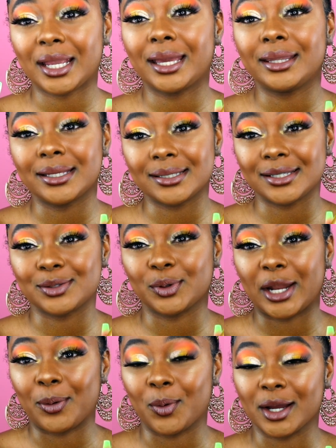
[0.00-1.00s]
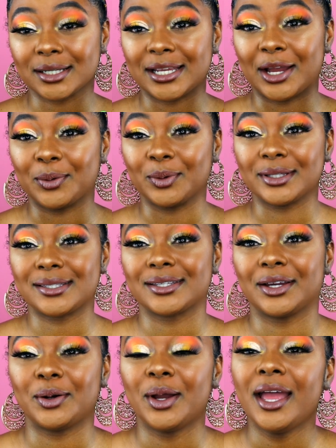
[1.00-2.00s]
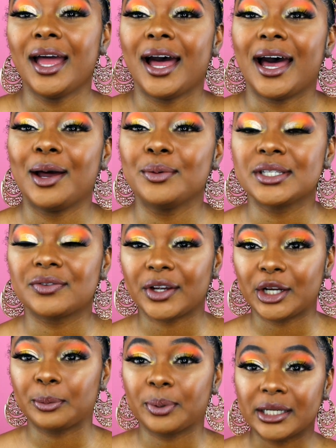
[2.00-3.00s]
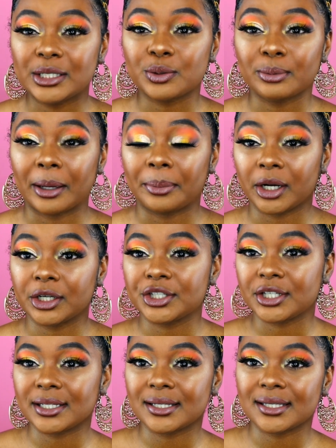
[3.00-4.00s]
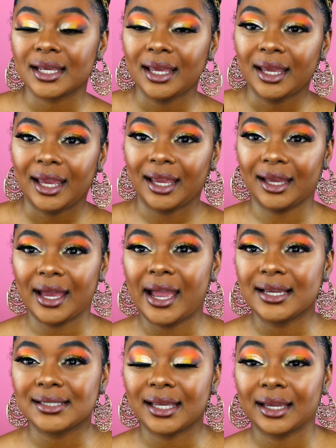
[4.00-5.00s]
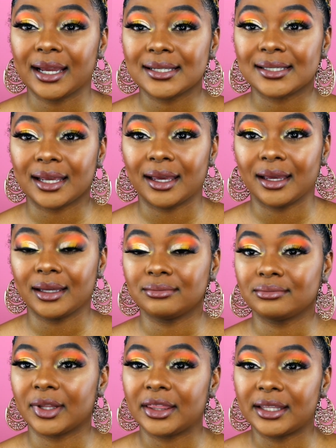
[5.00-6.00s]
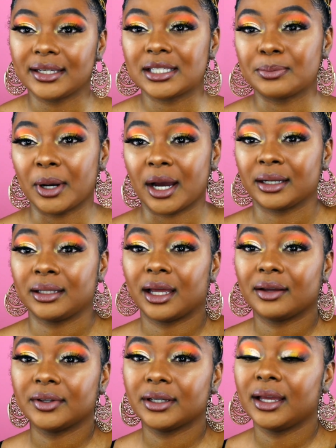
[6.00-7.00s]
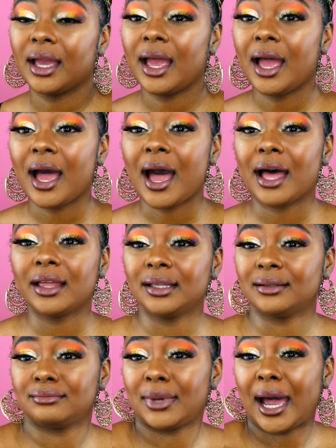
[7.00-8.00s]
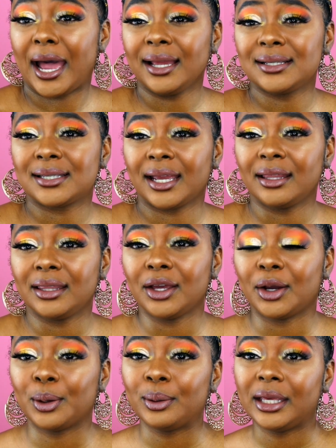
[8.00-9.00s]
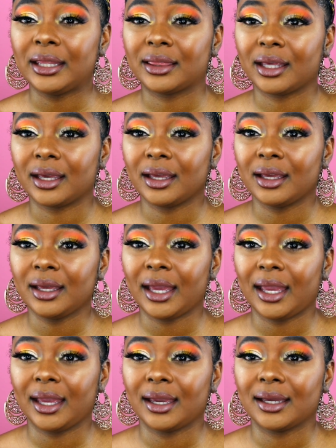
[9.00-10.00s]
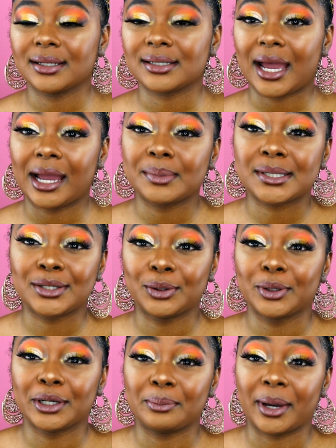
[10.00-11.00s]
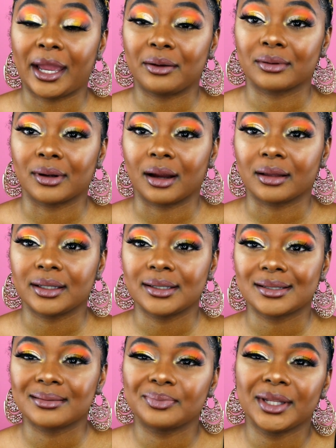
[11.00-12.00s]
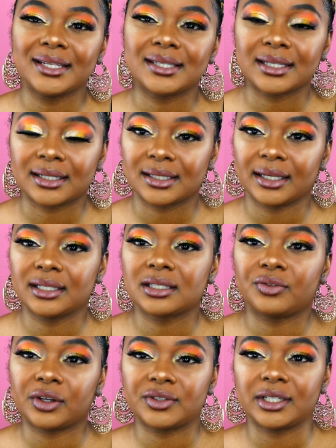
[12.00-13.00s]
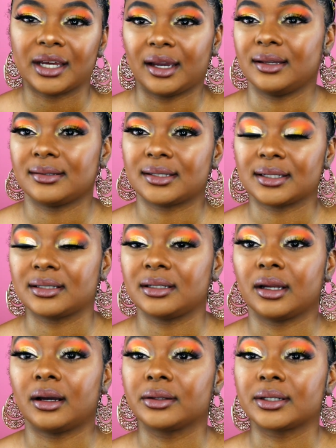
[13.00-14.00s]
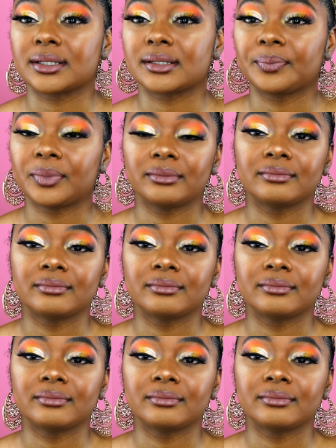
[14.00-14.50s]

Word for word: And this is what I walked out with. So I was very pleased with my purchase. And guys, like I said, this Body Lava, I'd say the only thing, and I'm still gonna buy it regardless, is six, it's fifty-nine, sixty dollars.